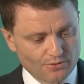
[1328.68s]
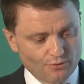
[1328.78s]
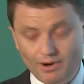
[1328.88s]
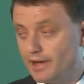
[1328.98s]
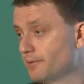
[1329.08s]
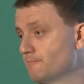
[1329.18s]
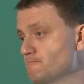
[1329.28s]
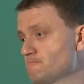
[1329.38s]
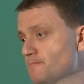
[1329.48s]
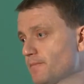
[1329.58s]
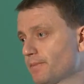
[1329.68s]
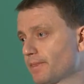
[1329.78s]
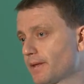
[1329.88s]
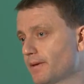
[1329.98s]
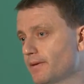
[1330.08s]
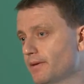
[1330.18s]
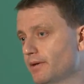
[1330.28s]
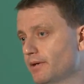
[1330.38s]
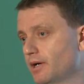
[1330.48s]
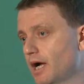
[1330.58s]
Why?
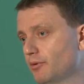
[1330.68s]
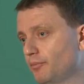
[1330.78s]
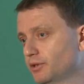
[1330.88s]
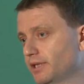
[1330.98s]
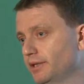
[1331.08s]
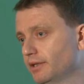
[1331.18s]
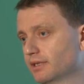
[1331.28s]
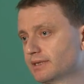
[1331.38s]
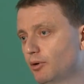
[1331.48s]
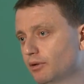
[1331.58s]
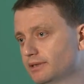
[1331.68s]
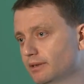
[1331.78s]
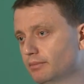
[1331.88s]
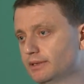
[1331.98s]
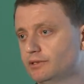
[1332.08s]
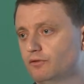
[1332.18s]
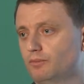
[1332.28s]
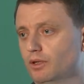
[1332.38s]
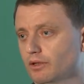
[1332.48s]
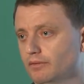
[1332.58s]
I'm representing the smallest embassy of
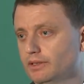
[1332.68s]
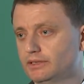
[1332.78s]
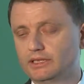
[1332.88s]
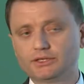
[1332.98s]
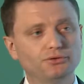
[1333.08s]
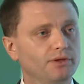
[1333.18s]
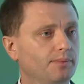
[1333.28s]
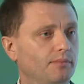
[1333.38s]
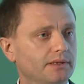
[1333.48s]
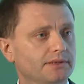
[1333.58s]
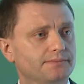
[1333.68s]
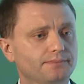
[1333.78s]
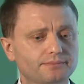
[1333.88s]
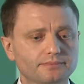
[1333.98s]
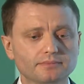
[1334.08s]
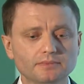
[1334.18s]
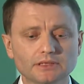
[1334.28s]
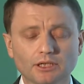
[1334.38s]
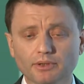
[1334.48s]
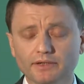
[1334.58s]
Moldova. It's just 2 diplomats,
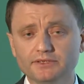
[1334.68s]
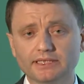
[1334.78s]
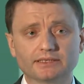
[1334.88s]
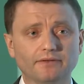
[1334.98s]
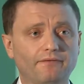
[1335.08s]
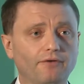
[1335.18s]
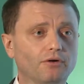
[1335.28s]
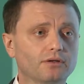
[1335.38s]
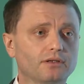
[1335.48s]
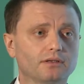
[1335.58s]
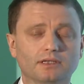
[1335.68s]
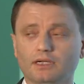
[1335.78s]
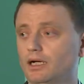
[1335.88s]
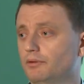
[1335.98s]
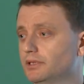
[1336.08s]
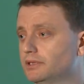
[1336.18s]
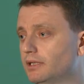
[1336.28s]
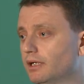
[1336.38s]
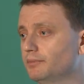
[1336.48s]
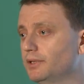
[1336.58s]
and we have just the 3rd guy, which is
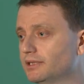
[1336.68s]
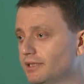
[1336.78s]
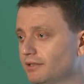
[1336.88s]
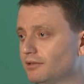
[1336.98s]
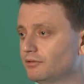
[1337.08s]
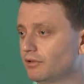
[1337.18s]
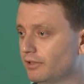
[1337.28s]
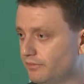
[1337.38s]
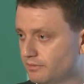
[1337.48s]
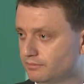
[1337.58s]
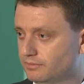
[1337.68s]
the administrator driver.